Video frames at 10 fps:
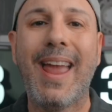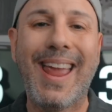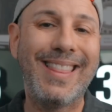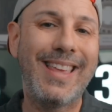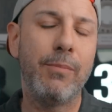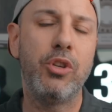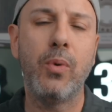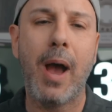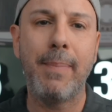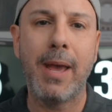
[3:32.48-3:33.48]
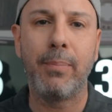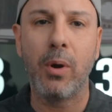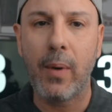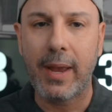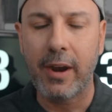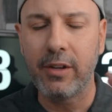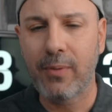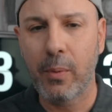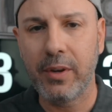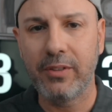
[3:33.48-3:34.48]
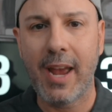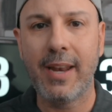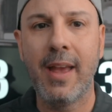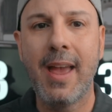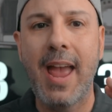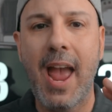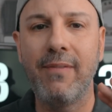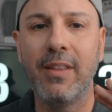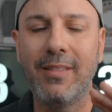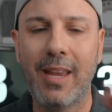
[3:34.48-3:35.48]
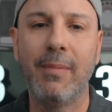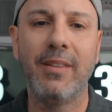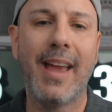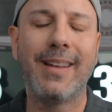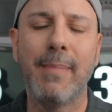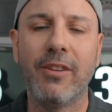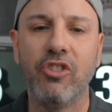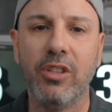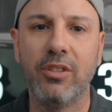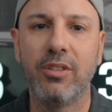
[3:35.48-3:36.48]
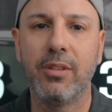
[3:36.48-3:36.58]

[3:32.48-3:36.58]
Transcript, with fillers: And the M2 iPad Pro carries forward the design having the same exact dimensions.